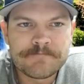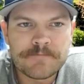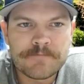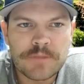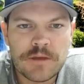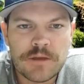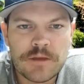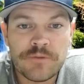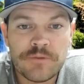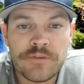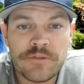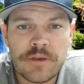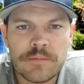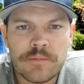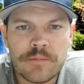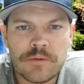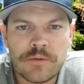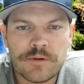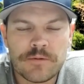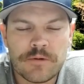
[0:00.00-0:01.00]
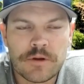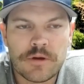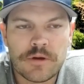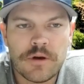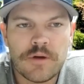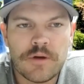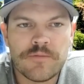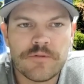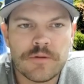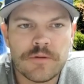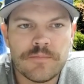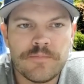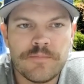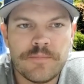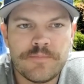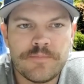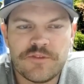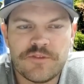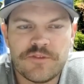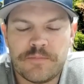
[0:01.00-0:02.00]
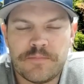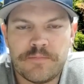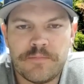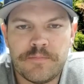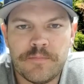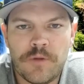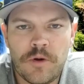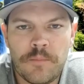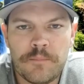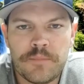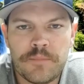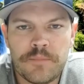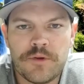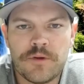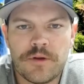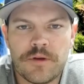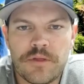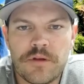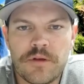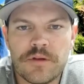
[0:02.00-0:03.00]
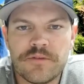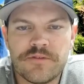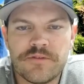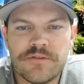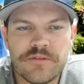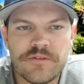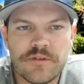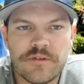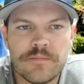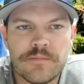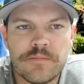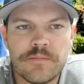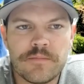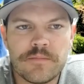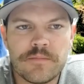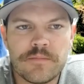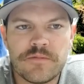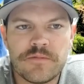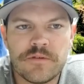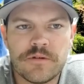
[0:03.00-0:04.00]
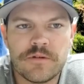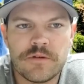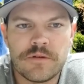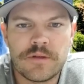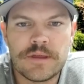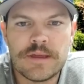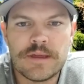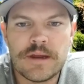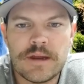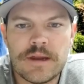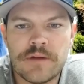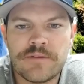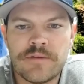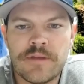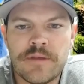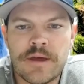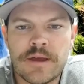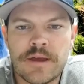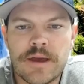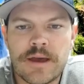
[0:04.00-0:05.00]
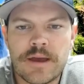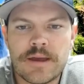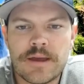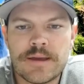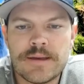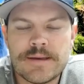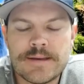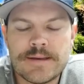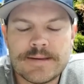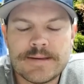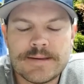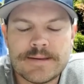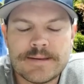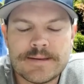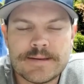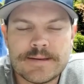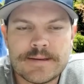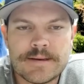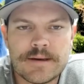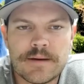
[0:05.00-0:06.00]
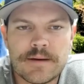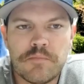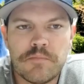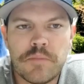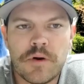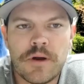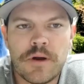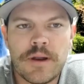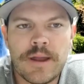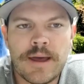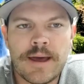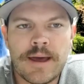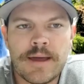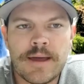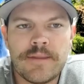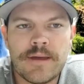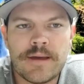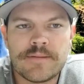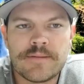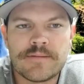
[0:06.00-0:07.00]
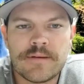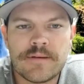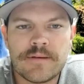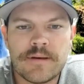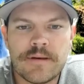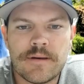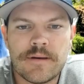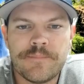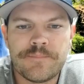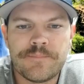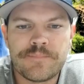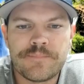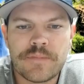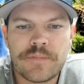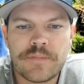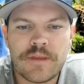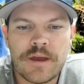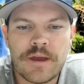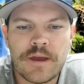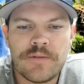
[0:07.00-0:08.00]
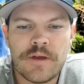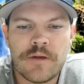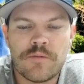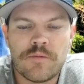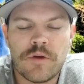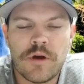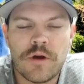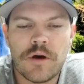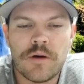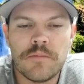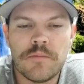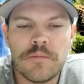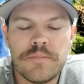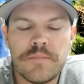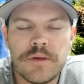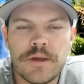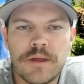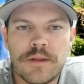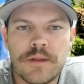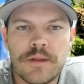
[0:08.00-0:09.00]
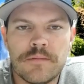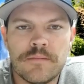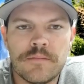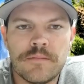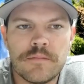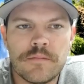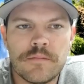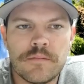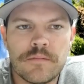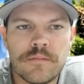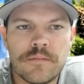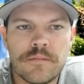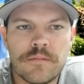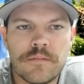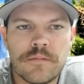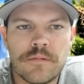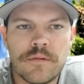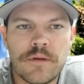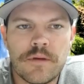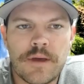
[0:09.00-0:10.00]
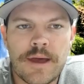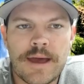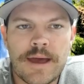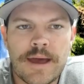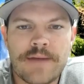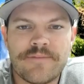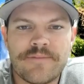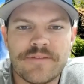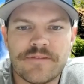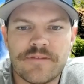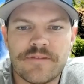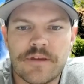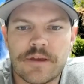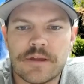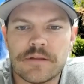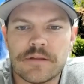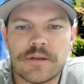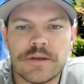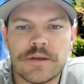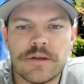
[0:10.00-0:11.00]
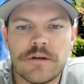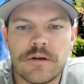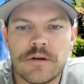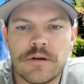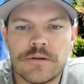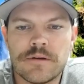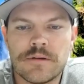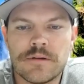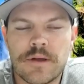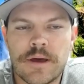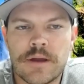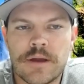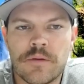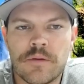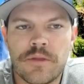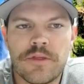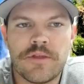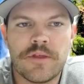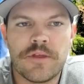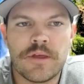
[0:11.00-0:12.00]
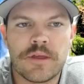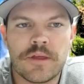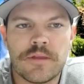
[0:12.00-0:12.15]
he was able to recover just on pure athleticism to get out to that guy. But had that rub been half a second later, I don't think